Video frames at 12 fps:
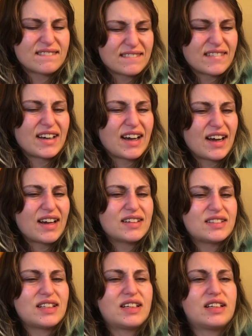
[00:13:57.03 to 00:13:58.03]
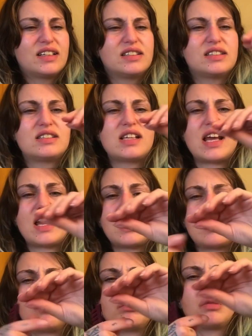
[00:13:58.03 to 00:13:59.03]
God
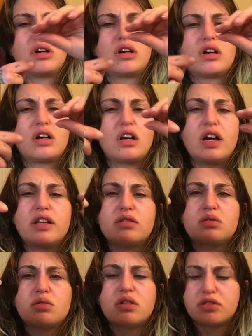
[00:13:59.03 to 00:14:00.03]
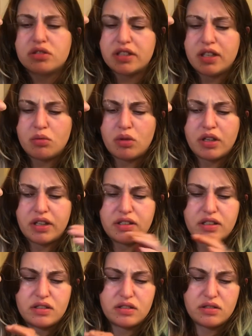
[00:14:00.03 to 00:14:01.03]
damn. I don't understand what I
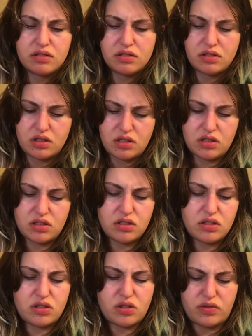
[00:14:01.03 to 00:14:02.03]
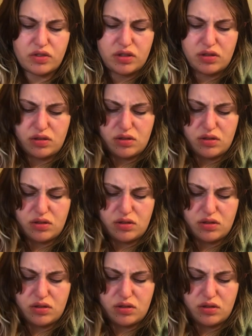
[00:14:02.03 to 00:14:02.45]
did to deserve this.